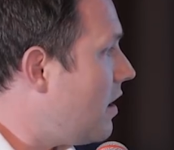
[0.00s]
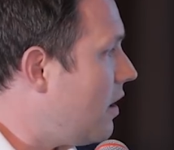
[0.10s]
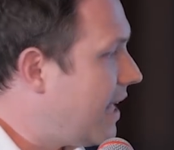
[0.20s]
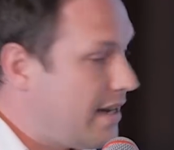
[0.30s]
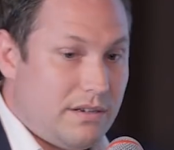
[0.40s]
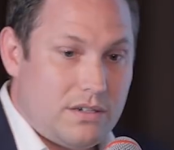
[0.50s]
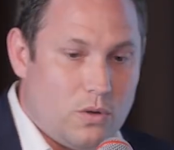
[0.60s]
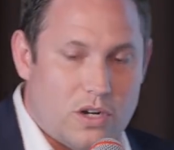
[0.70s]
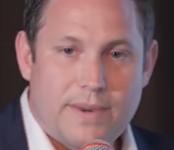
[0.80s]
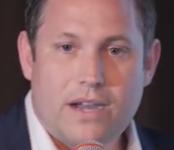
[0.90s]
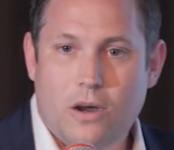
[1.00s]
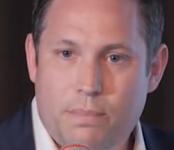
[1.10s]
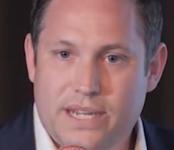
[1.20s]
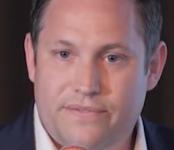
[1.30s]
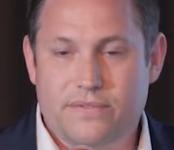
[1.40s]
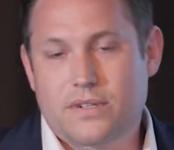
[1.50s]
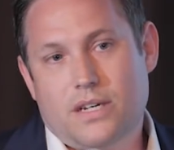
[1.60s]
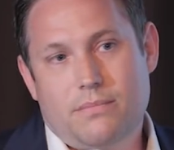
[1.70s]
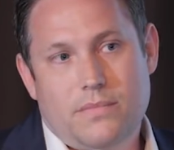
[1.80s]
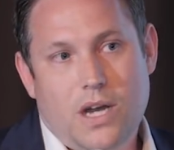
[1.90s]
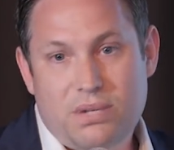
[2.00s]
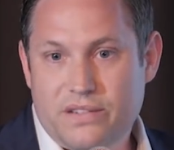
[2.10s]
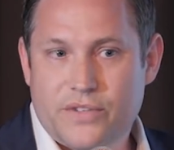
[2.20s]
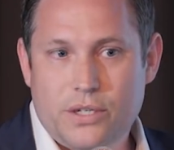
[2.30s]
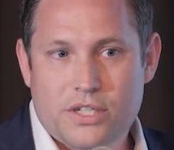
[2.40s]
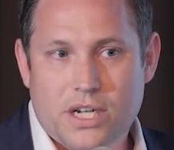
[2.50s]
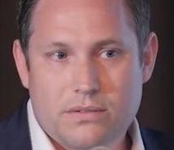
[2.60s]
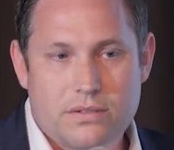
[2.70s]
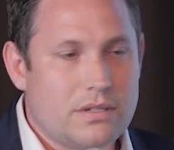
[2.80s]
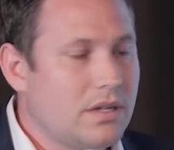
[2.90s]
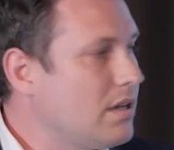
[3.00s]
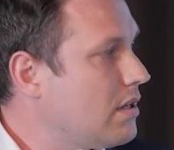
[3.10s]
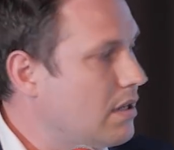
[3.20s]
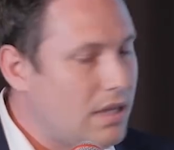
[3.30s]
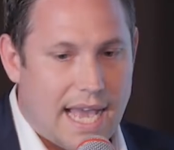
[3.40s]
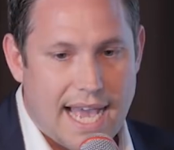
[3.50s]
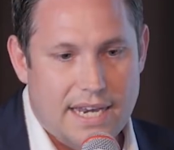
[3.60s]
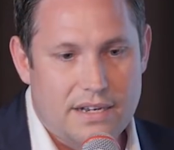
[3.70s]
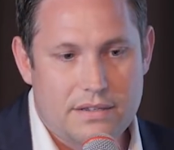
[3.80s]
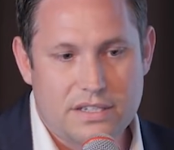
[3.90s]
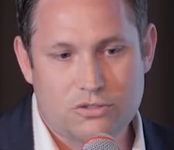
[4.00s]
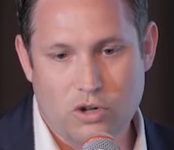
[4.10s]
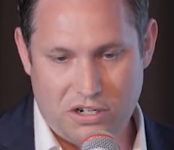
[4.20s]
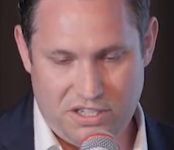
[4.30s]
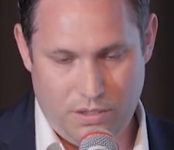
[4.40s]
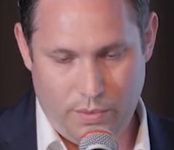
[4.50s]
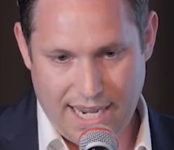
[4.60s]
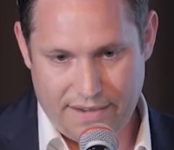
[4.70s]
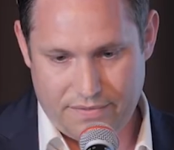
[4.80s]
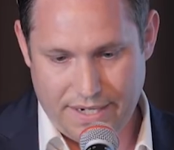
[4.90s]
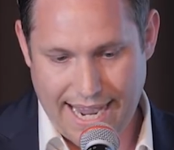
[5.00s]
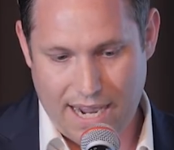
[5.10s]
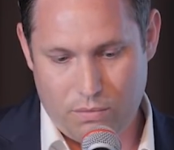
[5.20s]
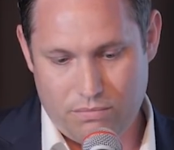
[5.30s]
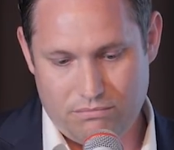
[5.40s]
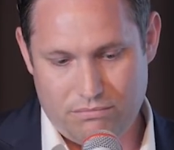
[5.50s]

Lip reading: I'll then talk about Uplift's future, and the structure that we have now